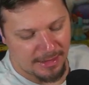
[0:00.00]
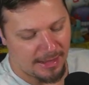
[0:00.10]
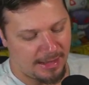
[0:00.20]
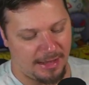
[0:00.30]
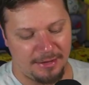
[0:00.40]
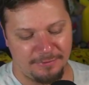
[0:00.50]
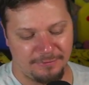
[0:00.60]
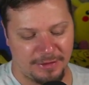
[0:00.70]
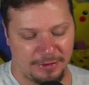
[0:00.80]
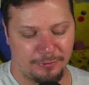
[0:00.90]
if
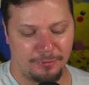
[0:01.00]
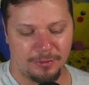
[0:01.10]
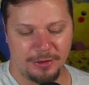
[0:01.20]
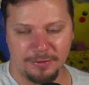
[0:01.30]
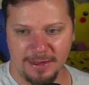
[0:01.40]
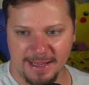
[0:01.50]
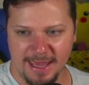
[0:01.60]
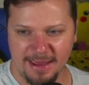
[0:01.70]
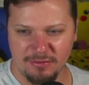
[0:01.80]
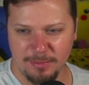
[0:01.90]
there were like
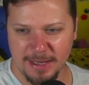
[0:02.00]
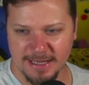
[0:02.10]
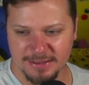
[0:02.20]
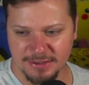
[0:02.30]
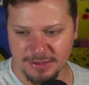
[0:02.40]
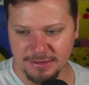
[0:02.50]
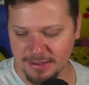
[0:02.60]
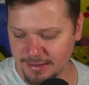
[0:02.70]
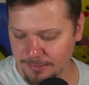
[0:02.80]
heavy packs or anything,